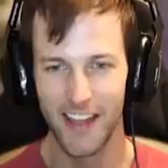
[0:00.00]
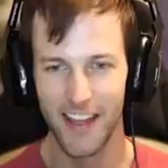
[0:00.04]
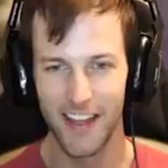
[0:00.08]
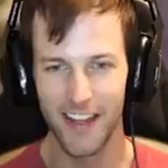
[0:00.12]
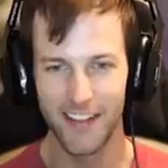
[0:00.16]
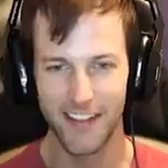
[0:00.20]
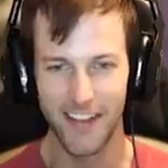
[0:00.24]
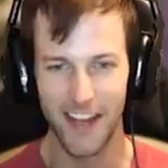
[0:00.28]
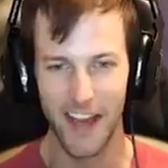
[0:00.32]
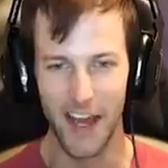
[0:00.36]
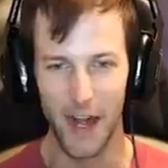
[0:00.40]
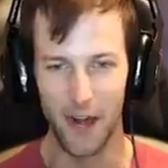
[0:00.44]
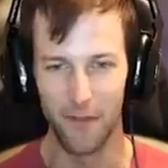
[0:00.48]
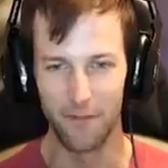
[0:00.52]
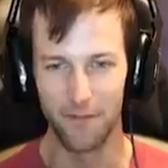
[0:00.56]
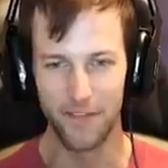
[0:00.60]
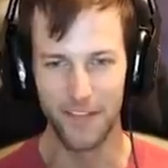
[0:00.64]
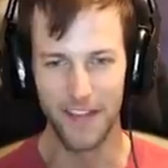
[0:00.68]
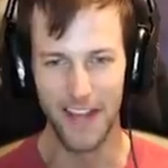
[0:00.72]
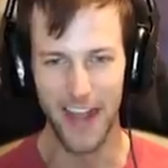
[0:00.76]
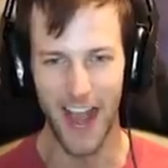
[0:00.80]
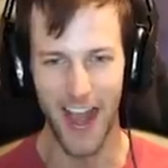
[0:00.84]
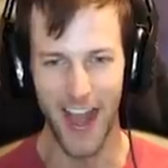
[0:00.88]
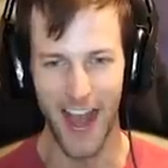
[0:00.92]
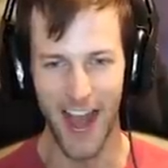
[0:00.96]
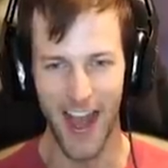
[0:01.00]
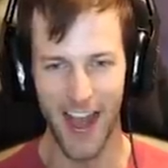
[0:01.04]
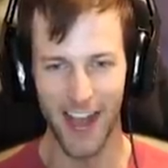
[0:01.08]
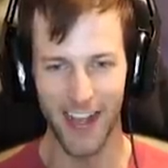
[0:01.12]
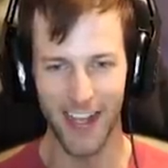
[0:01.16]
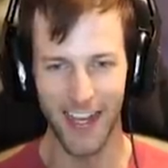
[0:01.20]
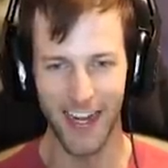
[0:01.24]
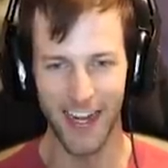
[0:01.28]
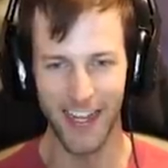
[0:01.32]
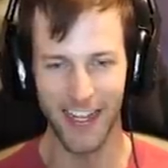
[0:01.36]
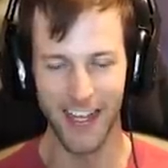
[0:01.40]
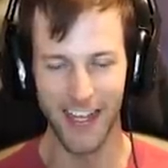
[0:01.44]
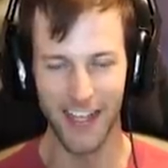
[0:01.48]
Let's get up. Ah, I'm
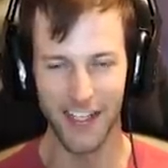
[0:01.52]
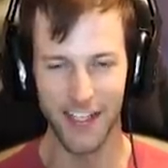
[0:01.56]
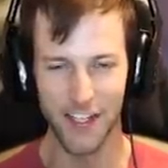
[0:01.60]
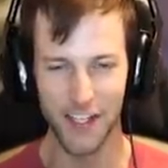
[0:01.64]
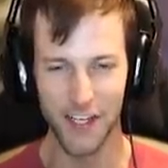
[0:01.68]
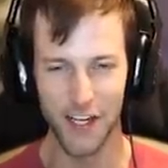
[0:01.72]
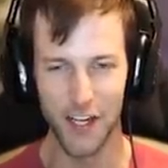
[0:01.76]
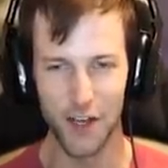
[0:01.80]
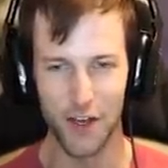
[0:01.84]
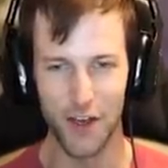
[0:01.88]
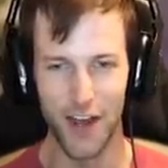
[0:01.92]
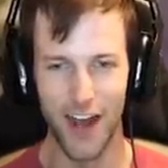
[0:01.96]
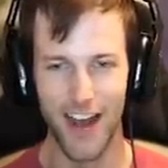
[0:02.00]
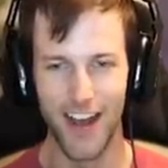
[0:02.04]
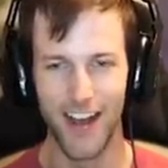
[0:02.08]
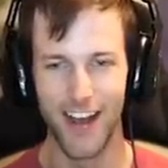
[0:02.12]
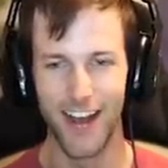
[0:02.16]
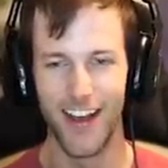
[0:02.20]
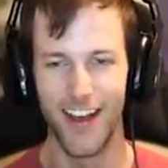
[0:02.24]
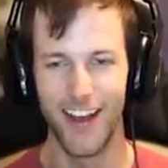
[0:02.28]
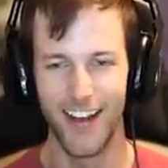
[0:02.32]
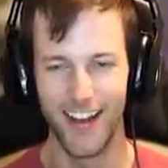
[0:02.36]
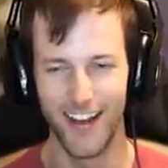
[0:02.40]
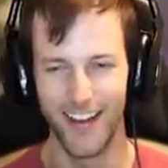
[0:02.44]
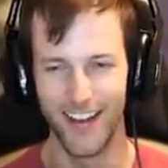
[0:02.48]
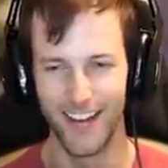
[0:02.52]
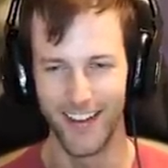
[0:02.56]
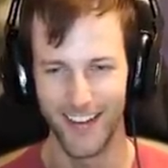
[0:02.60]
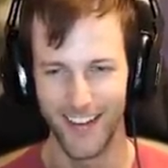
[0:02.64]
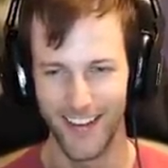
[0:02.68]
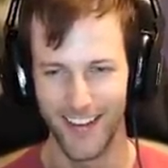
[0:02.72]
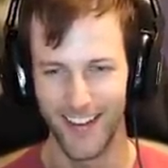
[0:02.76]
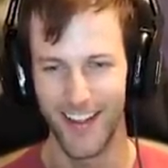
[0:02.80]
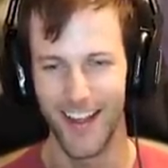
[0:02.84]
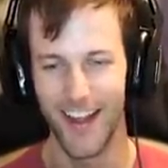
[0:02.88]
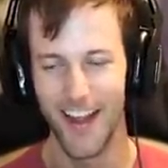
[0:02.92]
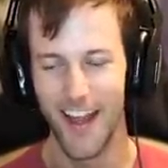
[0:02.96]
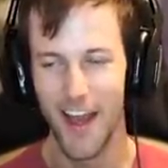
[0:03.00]
gonna get
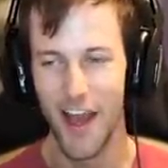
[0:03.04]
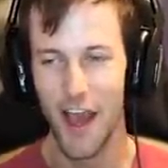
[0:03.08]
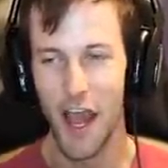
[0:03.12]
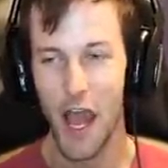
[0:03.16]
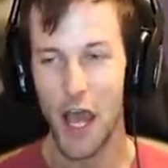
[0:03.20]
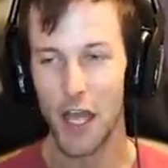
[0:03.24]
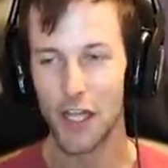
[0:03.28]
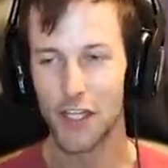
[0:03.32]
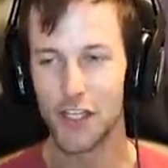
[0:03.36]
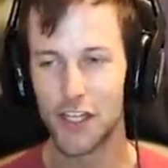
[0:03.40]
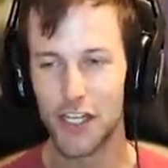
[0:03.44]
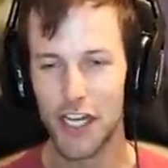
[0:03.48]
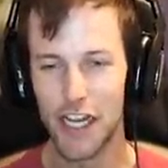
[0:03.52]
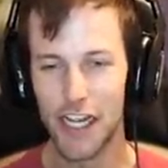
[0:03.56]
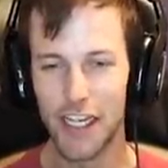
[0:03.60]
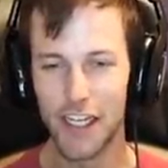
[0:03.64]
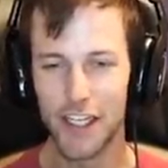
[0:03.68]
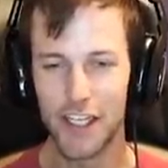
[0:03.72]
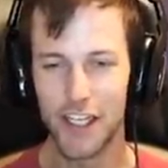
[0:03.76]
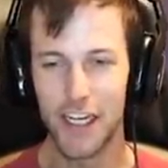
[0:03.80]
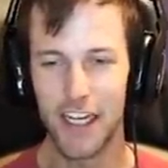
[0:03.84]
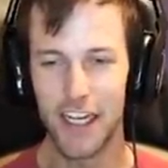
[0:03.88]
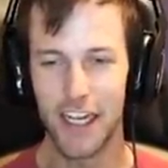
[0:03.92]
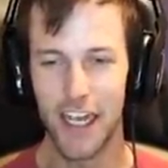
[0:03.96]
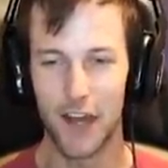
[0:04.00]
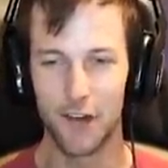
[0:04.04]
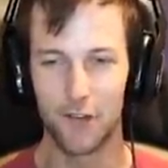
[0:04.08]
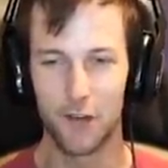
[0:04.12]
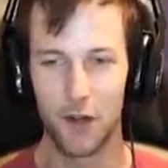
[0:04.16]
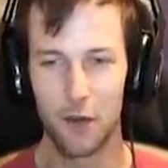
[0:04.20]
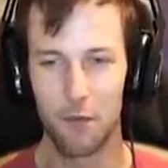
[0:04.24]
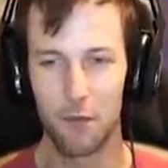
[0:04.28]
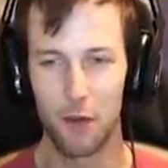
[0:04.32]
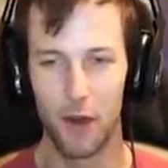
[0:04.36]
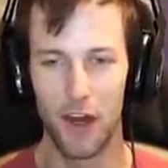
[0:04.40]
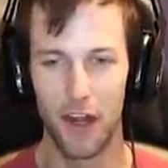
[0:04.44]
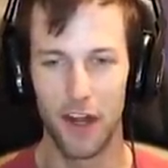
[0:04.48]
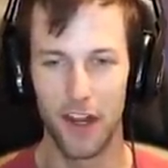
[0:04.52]
you! G G,
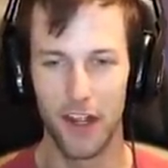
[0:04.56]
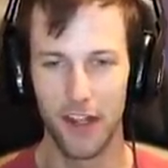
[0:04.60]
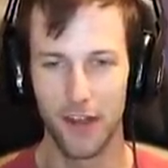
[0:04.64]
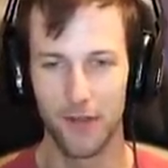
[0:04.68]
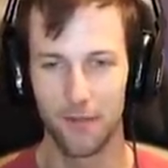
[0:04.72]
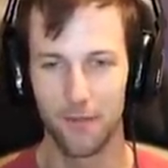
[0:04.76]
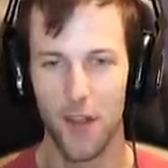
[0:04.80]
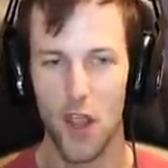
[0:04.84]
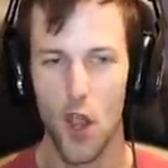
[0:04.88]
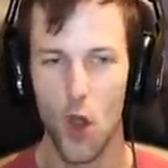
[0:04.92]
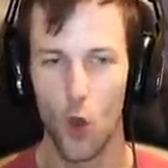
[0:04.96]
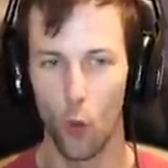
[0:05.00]
everybody.